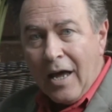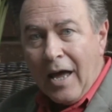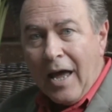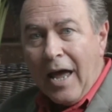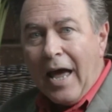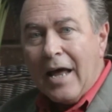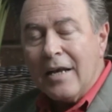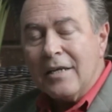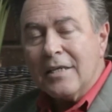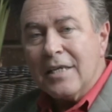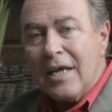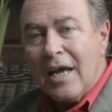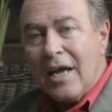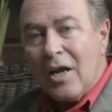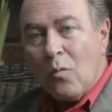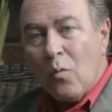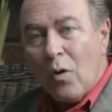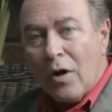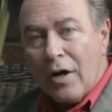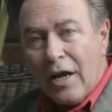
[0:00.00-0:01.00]
and take
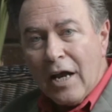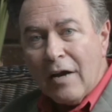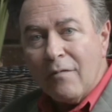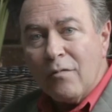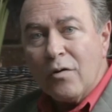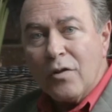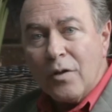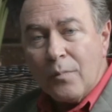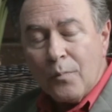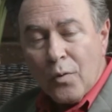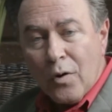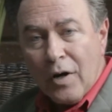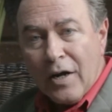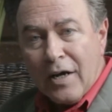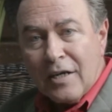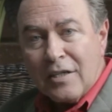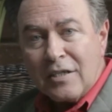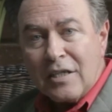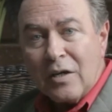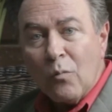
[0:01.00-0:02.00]
whatever the
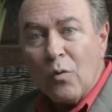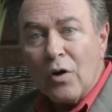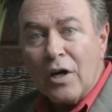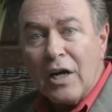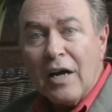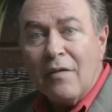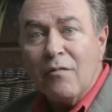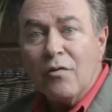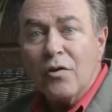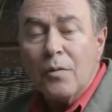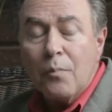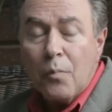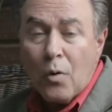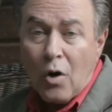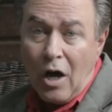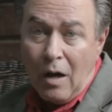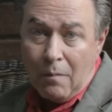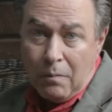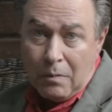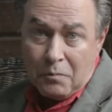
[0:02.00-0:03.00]
praise and whatever the
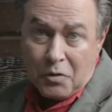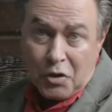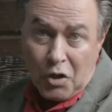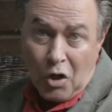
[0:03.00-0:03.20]
problems